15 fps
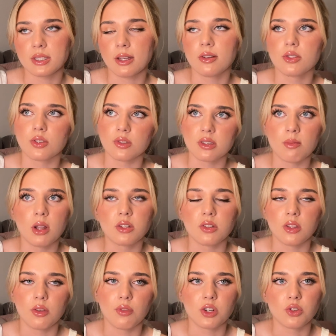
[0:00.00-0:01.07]
sounded so similar to
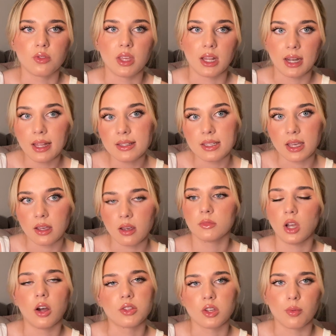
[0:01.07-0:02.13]
the original The Atlantic
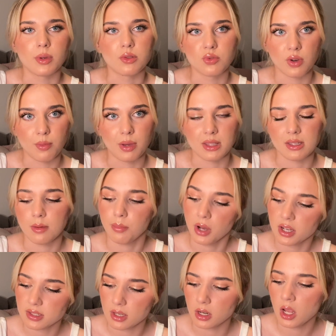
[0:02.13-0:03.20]
article, because it was written by the same
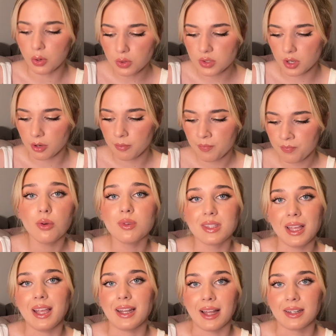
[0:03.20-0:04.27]
person. Also, who was
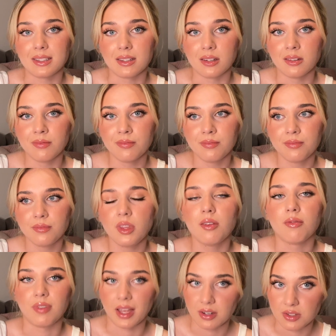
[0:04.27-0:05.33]
Nate Anderson?
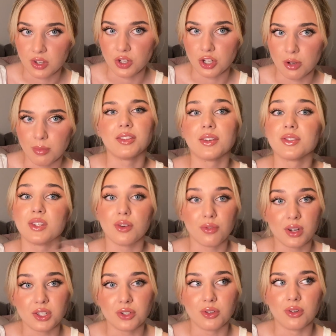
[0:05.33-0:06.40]
Flido's YouTube. That was the
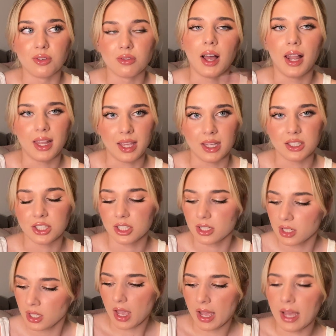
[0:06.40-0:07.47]
original allegation.
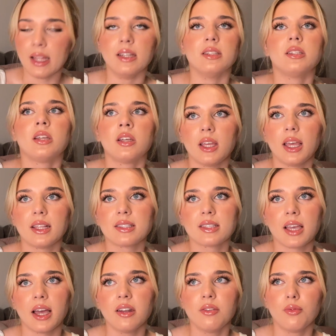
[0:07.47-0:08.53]
And it's
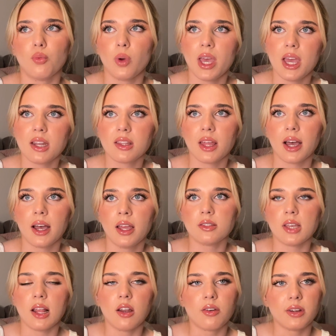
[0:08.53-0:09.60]
kind of weird that
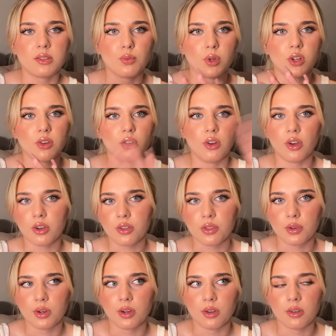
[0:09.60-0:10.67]
Taylor Lorenz would look
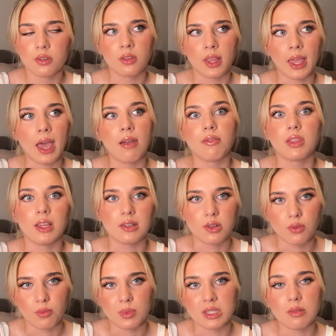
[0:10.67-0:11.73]
through like everything to
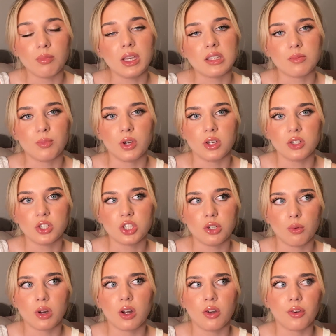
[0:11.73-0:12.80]
do with Mr. Beast, but she
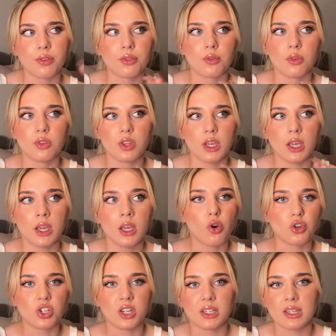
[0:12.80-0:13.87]
wouldn't look through the
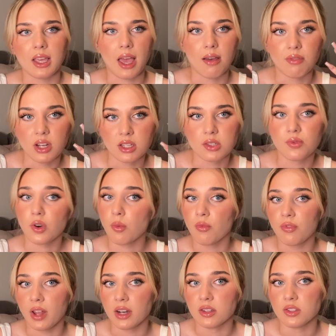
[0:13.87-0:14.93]
contradicting evidence from
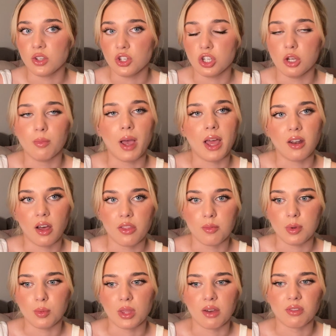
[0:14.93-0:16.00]
Flido's YouTube and other
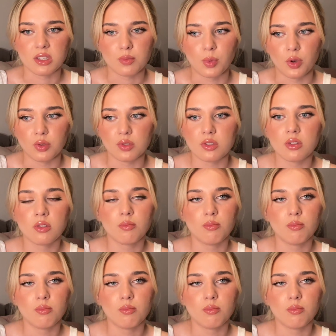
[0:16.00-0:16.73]
people that have exposed